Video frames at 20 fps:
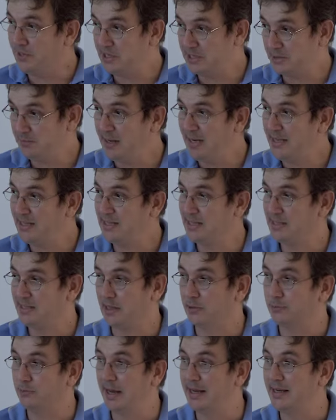this means is
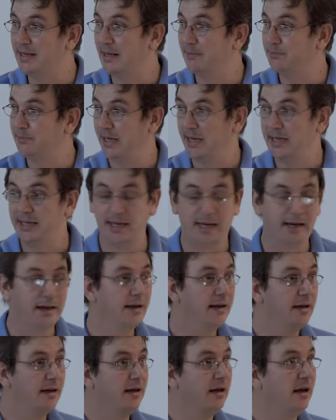that we end up taking
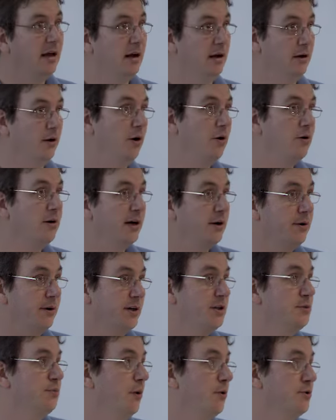longer
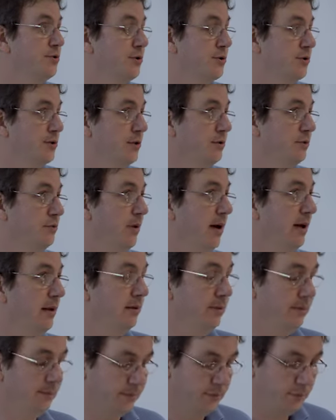exposures as
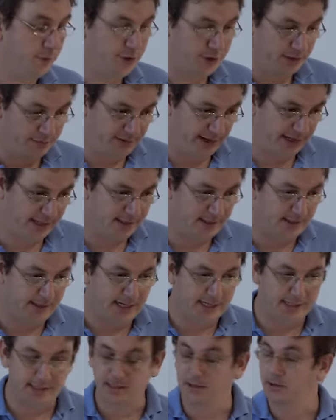well, which affects the
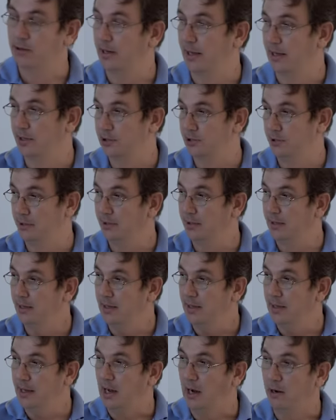data collection.
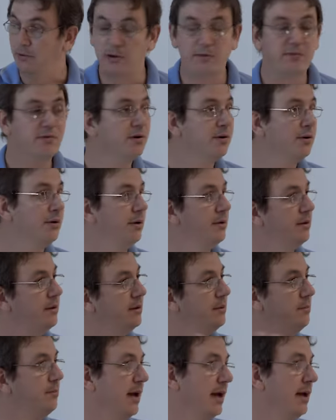However,
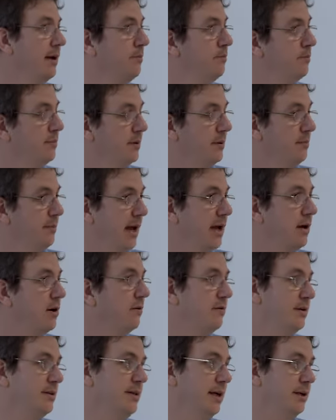the
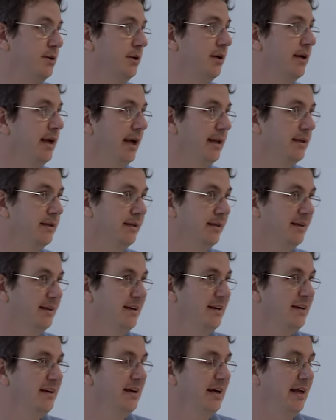payoff is that you get
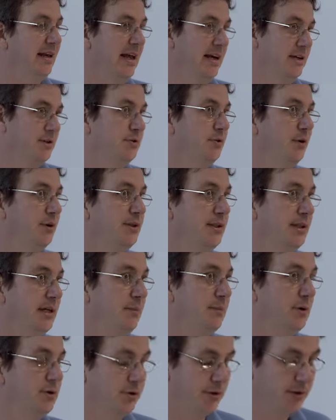less noisy
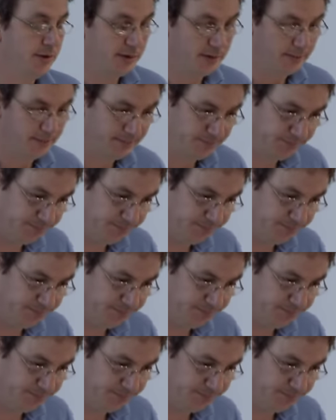images.